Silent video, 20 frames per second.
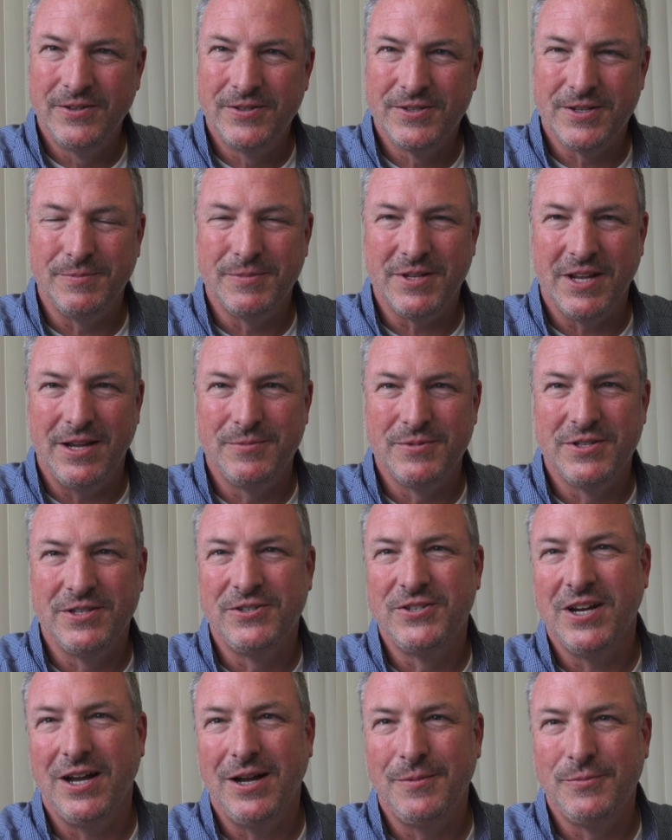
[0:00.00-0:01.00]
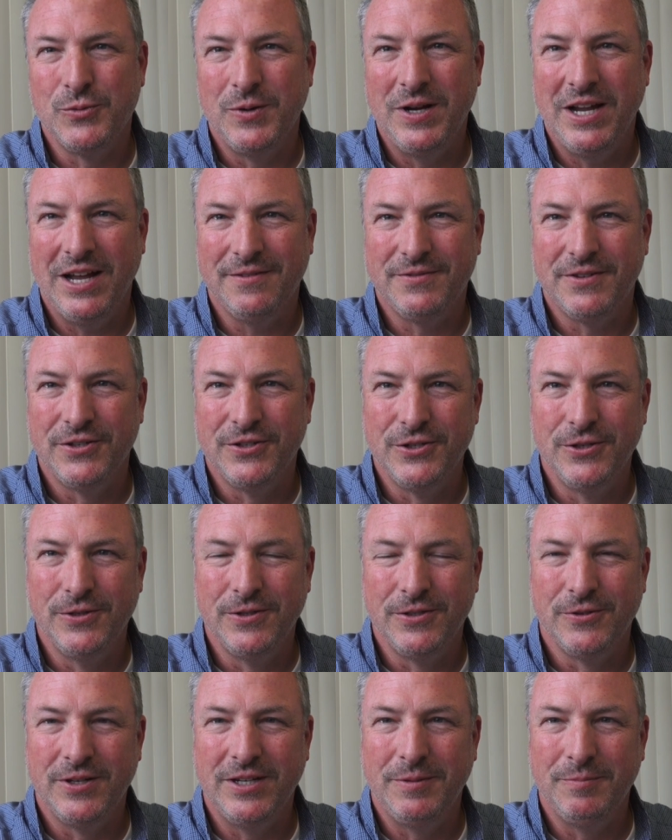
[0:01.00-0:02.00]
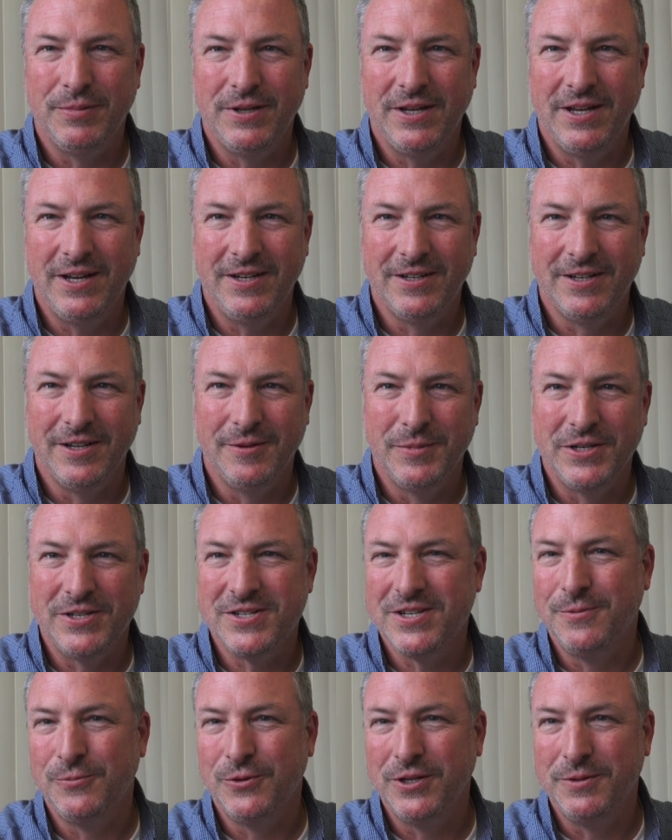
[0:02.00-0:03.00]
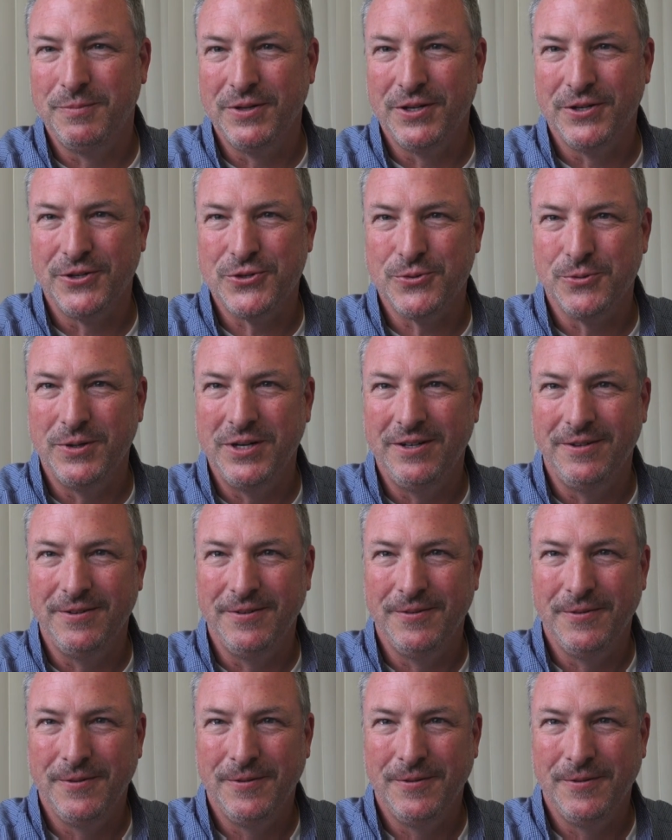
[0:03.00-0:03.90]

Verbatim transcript: Sometimes the jobs we have to do at Green Planet can be somewhat bittersweet.